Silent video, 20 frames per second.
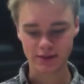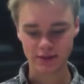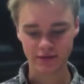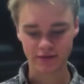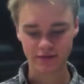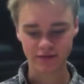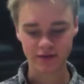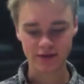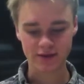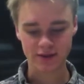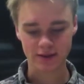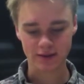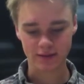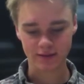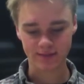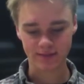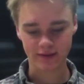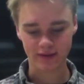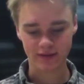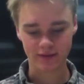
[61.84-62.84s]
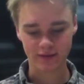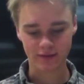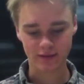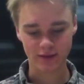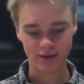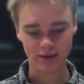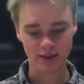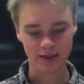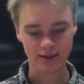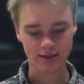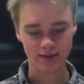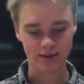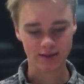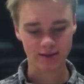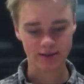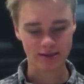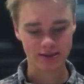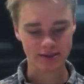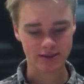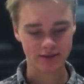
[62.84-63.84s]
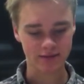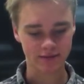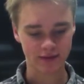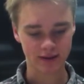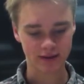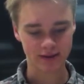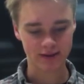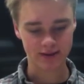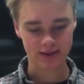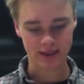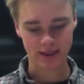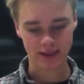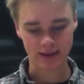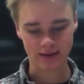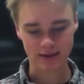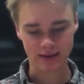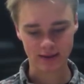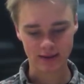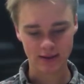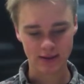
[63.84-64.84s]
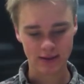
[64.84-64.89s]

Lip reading: to FISA, the Foreign Intelligence Surveillance Act,